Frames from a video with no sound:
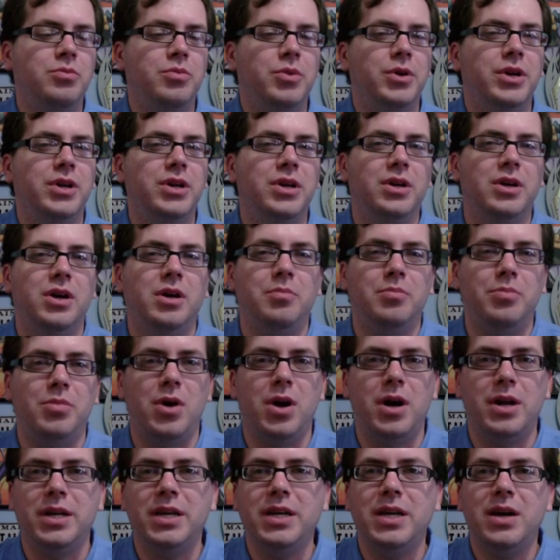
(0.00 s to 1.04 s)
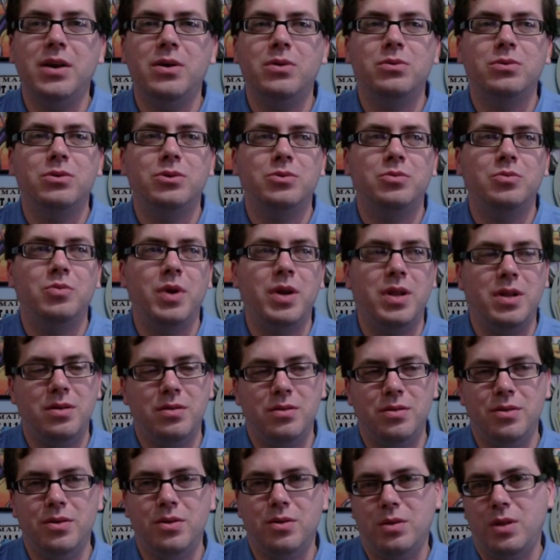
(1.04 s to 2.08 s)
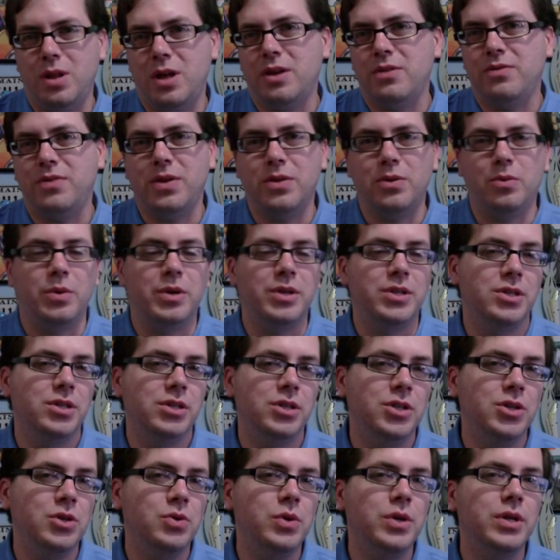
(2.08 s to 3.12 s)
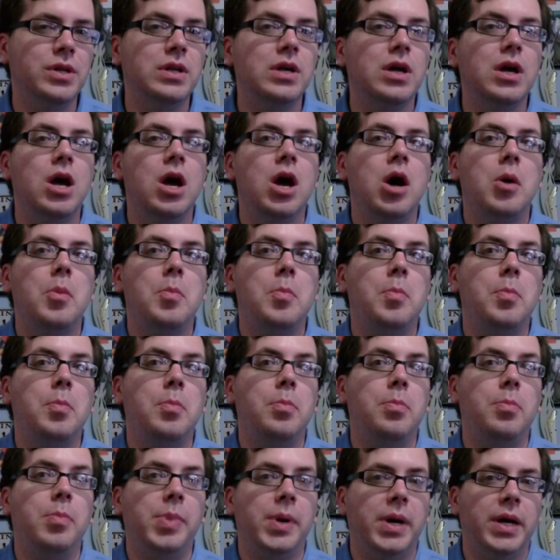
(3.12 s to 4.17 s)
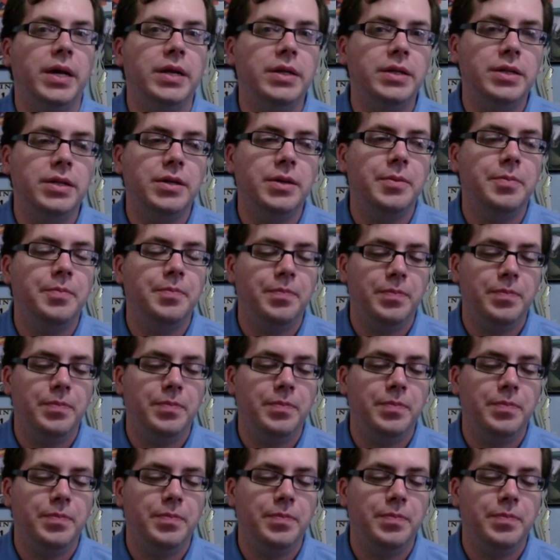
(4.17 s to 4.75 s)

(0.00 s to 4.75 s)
bring a body out when there are a lot of other ways to do it, but